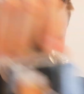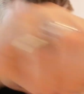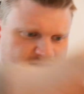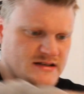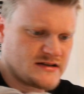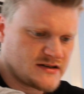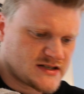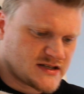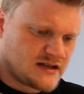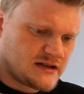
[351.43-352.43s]
has a
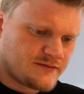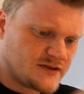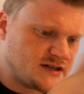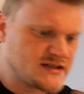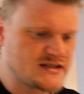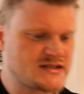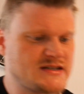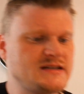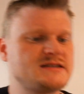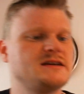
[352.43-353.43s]
nice lovely
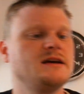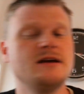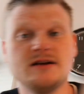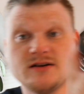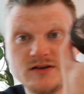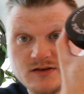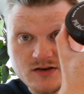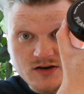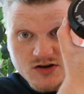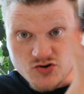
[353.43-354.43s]
scent,
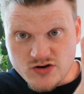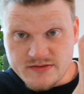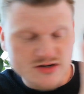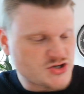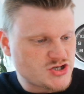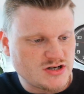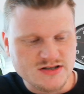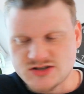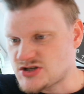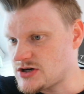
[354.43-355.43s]
a creamish
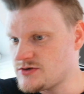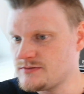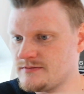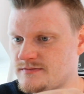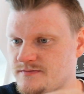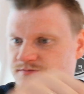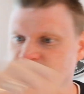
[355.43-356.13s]
tone.